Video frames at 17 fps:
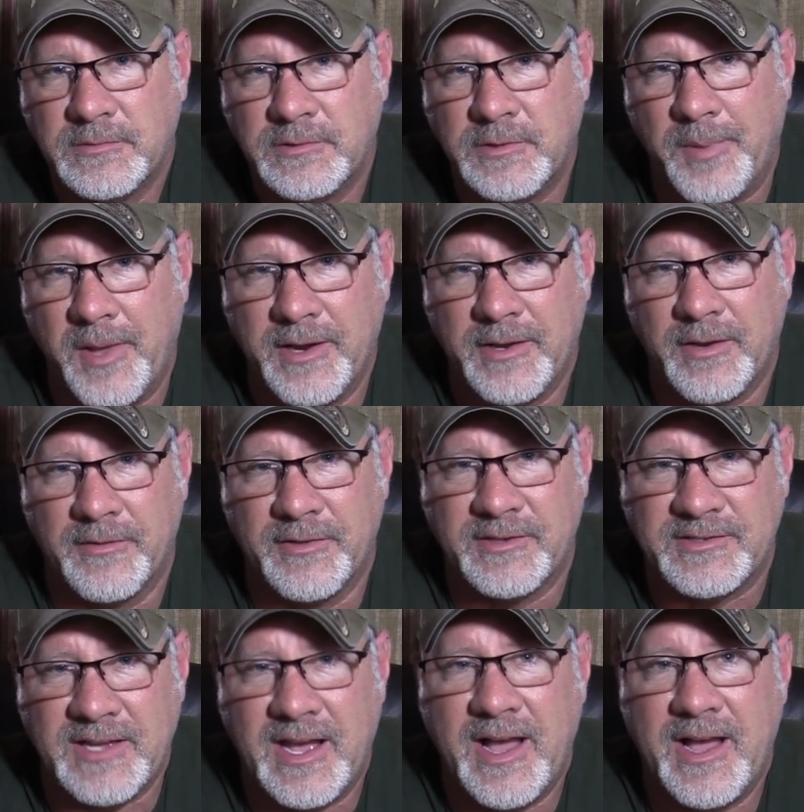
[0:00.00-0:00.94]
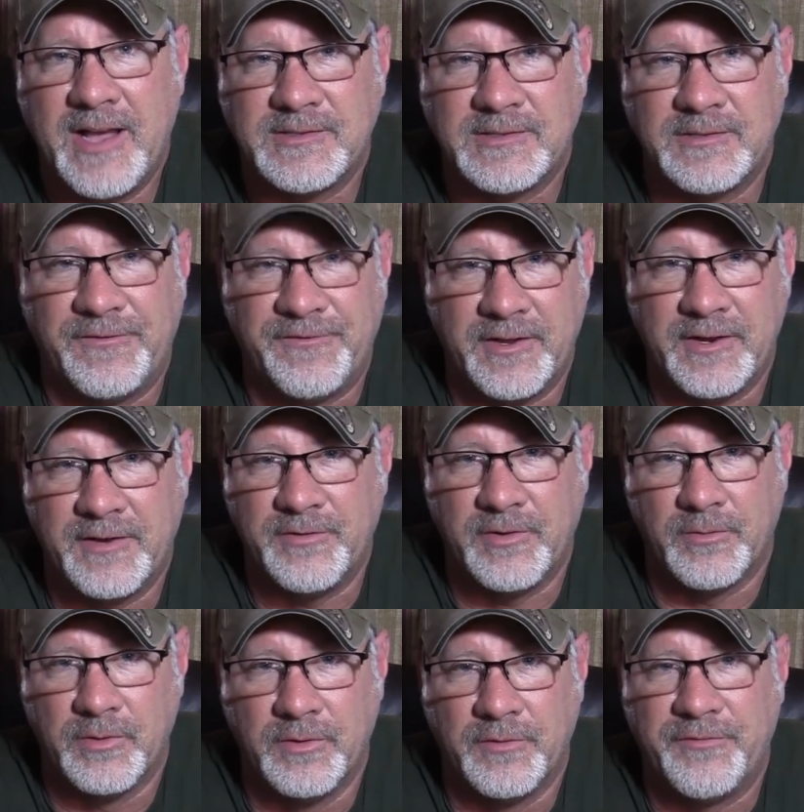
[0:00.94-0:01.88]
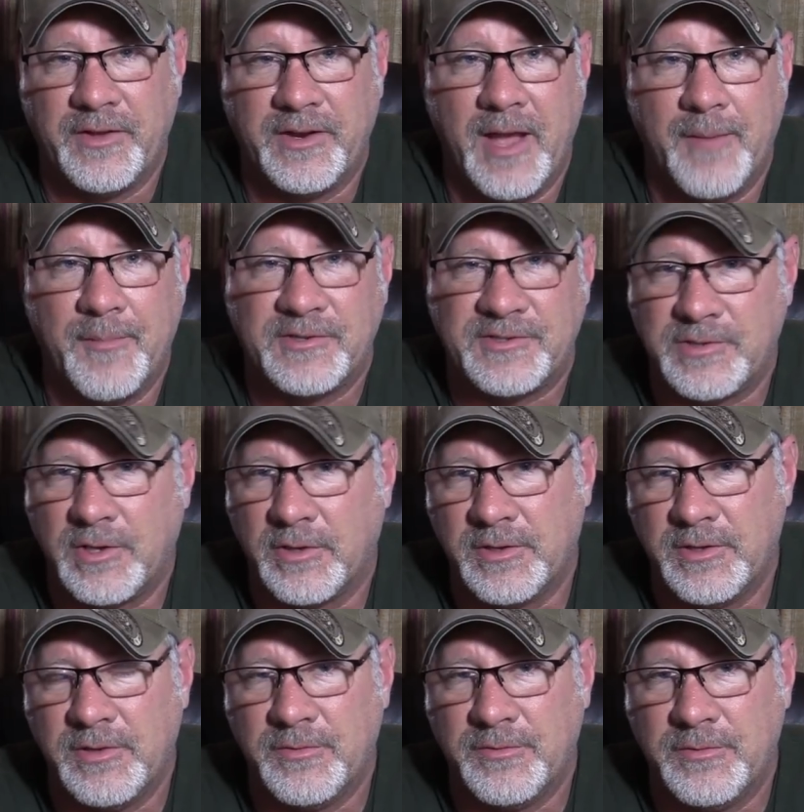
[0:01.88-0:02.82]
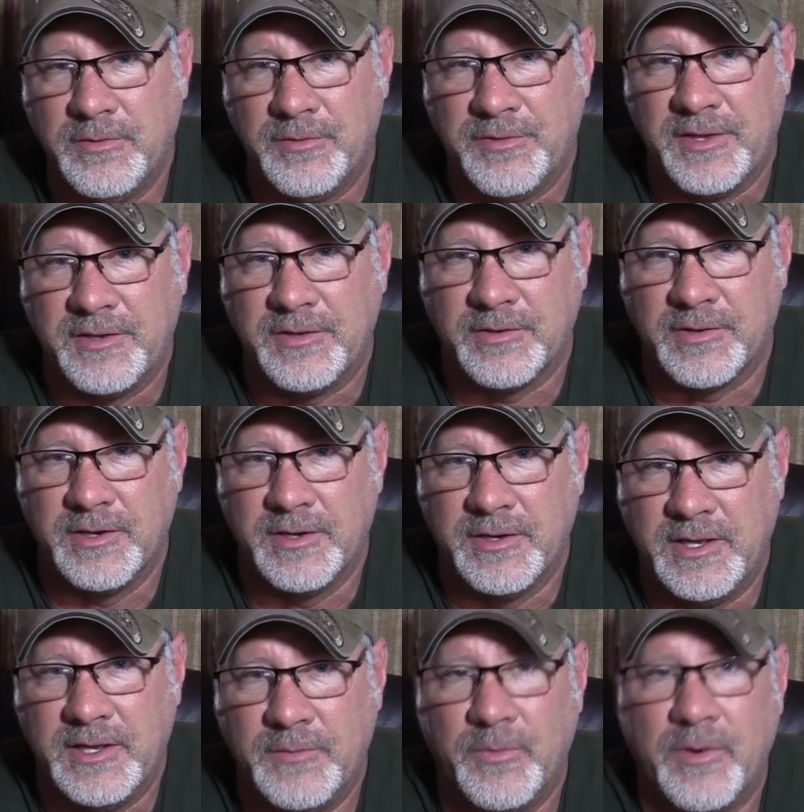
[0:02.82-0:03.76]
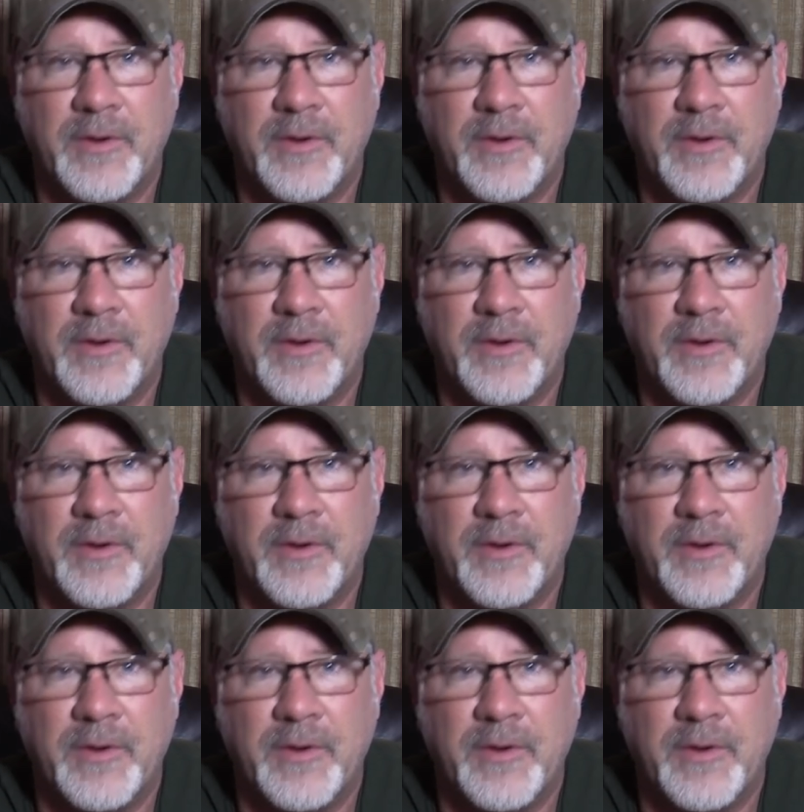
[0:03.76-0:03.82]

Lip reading: depending on the size and fit of your roof and how much solar you think you're going to need.